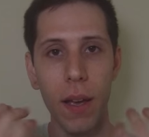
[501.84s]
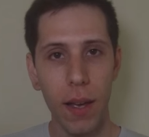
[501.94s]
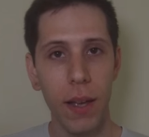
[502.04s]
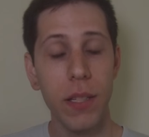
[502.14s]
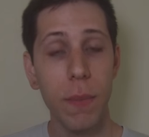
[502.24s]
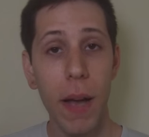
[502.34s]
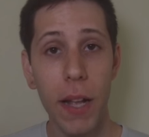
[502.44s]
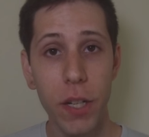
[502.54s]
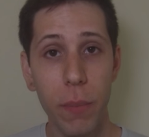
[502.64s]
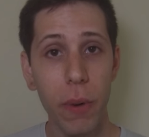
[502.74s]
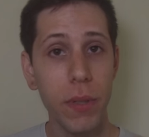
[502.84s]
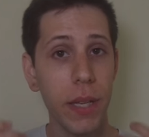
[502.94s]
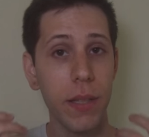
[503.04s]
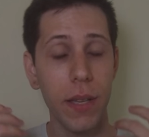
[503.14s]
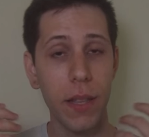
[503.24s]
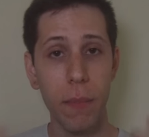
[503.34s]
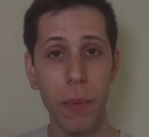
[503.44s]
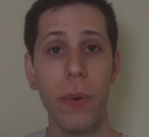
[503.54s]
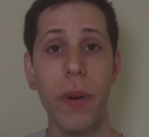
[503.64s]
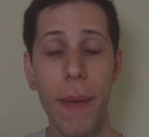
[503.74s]
uh, sparging process and the
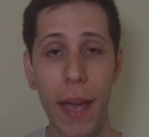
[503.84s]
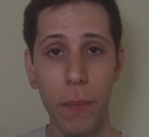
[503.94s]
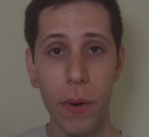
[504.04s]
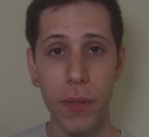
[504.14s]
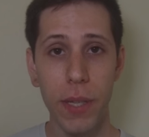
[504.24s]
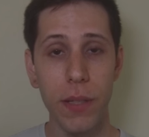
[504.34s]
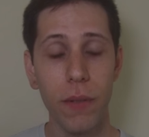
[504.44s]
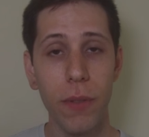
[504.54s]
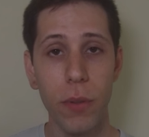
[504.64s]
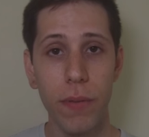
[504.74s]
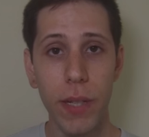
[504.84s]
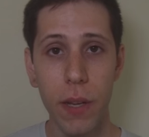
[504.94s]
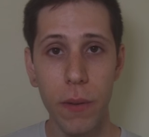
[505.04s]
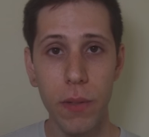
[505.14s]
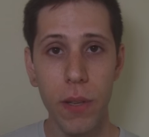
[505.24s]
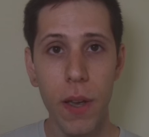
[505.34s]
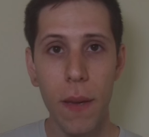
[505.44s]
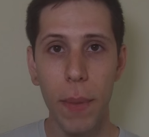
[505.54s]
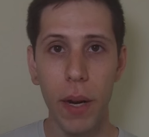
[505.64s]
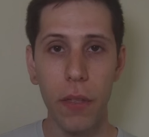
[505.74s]
brew in a bag process in future videos,
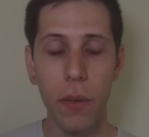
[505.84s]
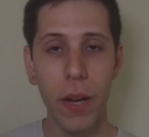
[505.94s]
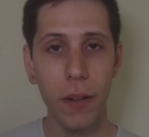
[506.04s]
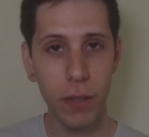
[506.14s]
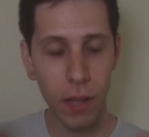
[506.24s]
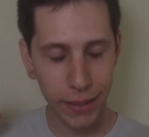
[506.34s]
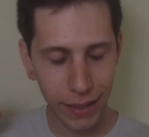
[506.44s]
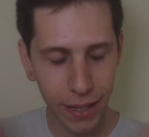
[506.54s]
but I thought I'd like to